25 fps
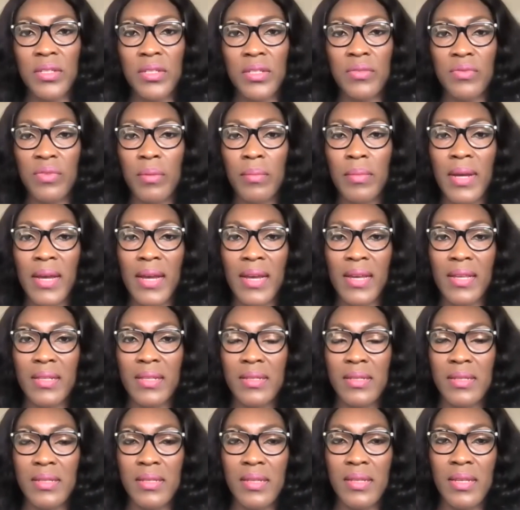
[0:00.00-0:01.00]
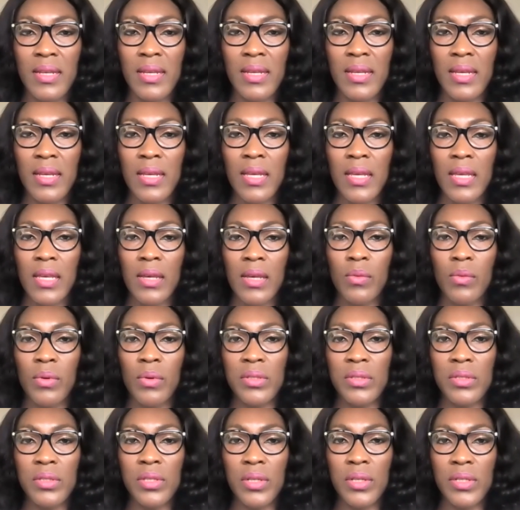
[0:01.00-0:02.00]
is from Hans. He
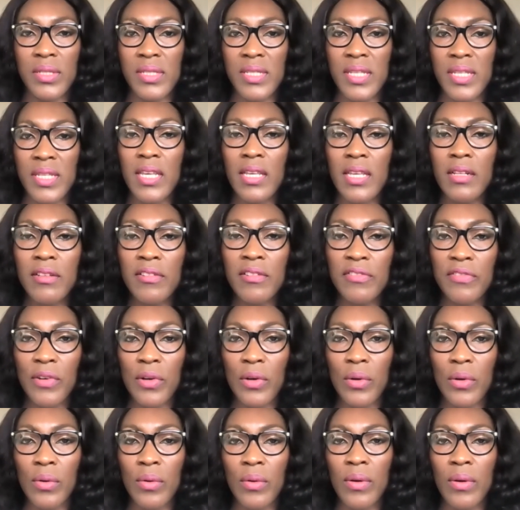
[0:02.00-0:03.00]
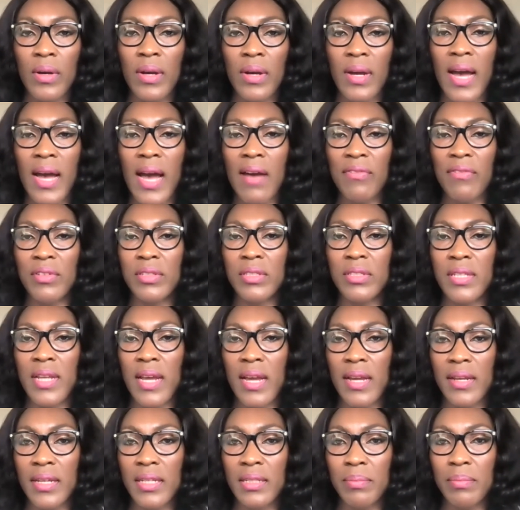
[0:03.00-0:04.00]
wants, does ILVO have a
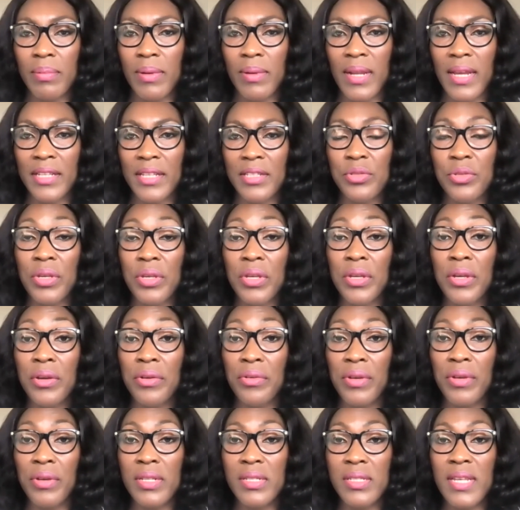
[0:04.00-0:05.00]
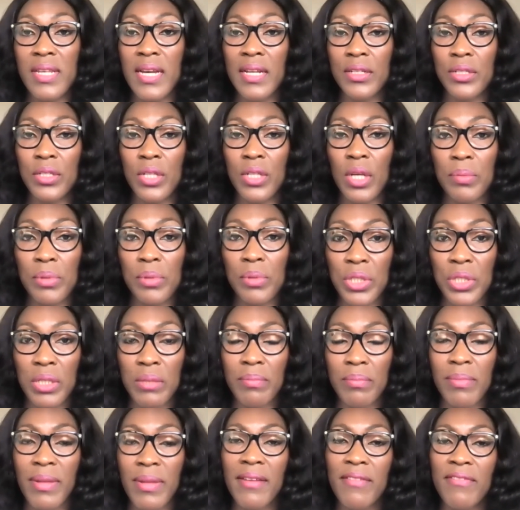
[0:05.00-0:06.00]
target plan to increase the
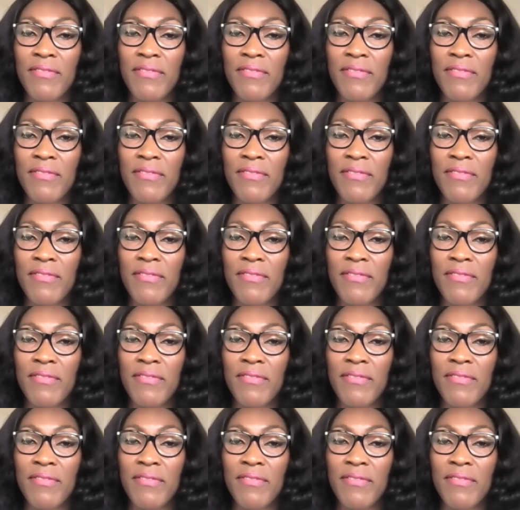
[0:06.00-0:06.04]
adoption by